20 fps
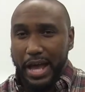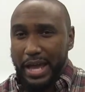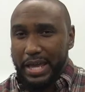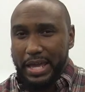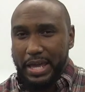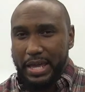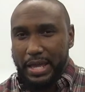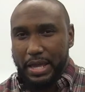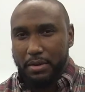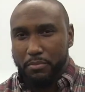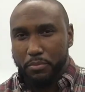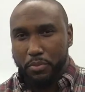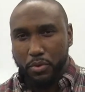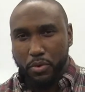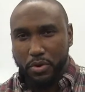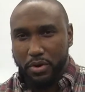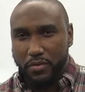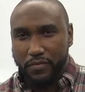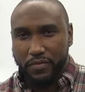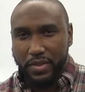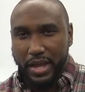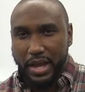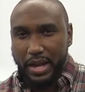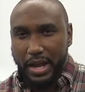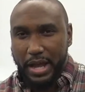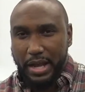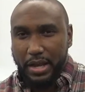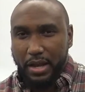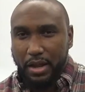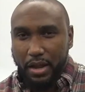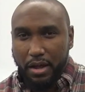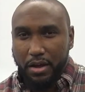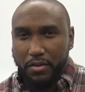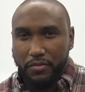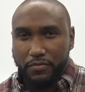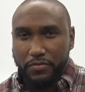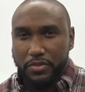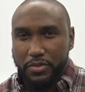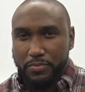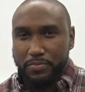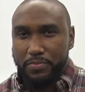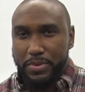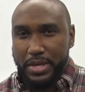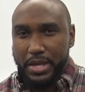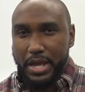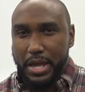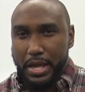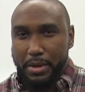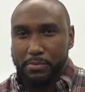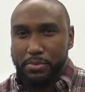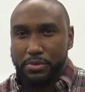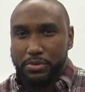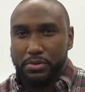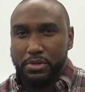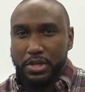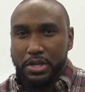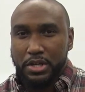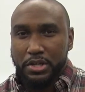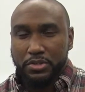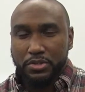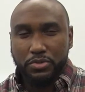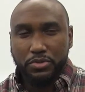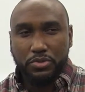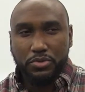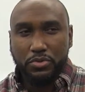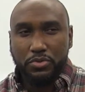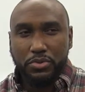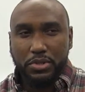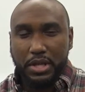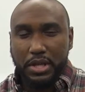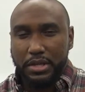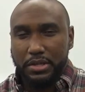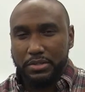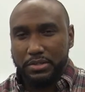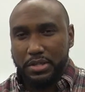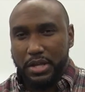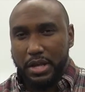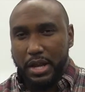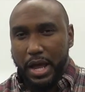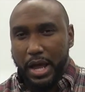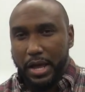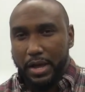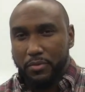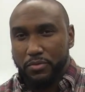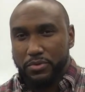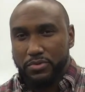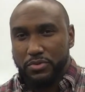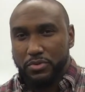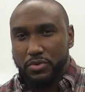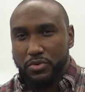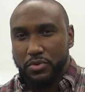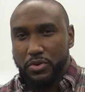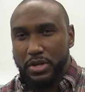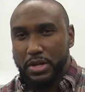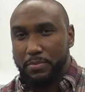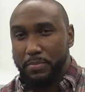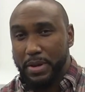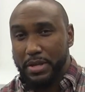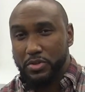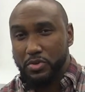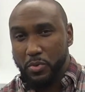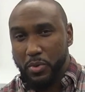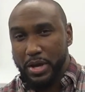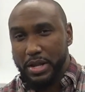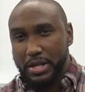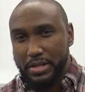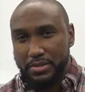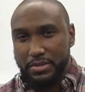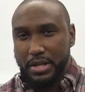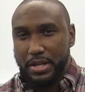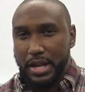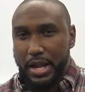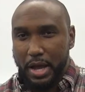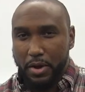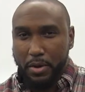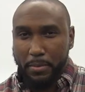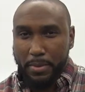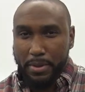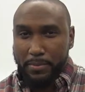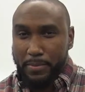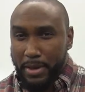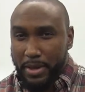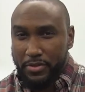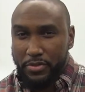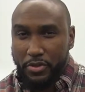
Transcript: I can get bored of that. I love to be able to do things that I was doing in my 20s that now I'm in my